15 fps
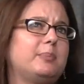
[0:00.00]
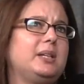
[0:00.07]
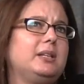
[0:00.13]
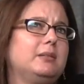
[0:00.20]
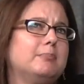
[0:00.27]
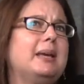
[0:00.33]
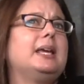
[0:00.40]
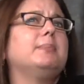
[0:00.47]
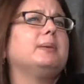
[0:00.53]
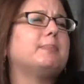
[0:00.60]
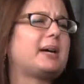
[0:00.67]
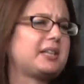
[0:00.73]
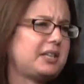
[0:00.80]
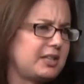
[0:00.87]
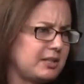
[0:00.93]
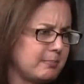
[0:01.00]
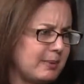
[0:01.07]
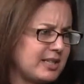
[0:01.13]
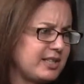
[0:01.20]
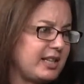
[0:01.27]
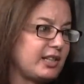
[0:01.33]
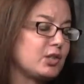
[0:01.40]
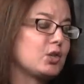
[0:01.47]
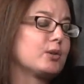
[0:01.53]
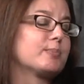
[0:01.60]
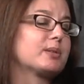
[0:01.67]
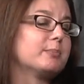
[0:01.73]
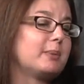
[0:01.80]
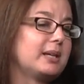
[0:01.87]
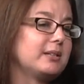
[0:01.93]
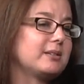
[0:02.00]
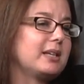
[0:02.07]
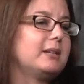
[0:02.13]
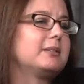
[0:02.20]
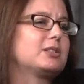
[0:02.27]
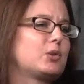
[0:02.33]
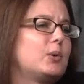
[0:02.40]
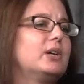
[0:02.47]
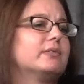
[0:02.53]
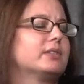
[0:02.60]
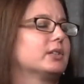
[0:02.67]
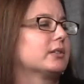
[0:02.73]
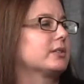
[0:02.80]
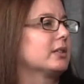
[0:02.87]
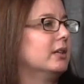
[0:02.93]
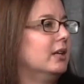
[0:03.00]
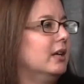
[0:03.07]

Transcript: be maybe by the end of my second terms, it might take 12 years,